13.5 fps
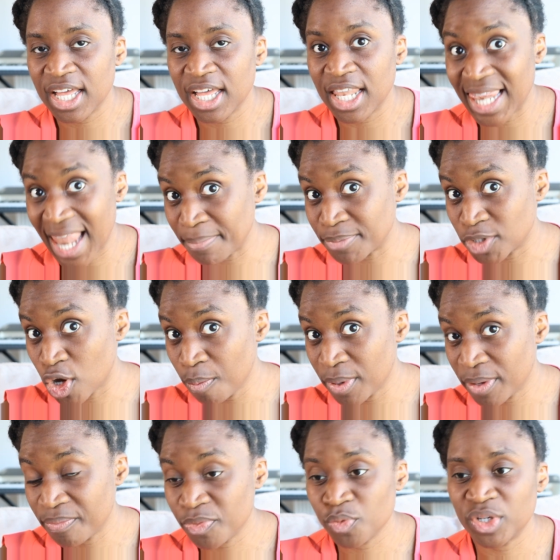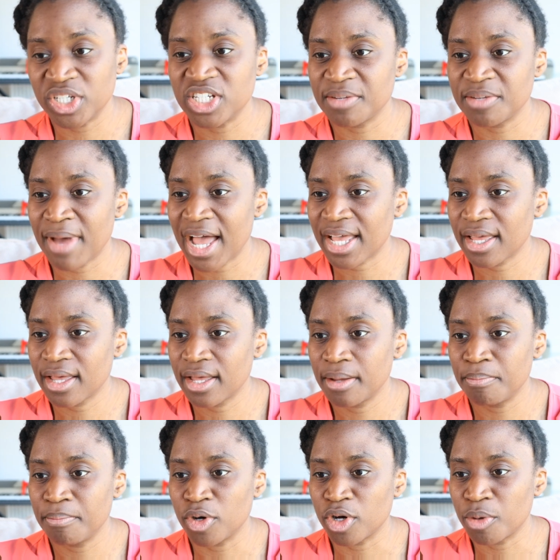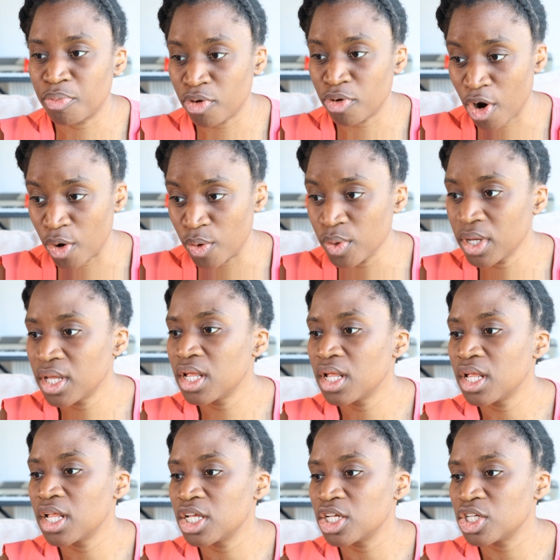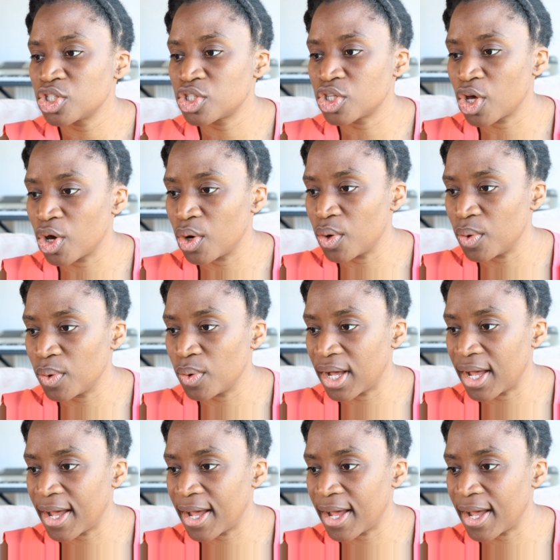laptop, which is a MacBook Pro. So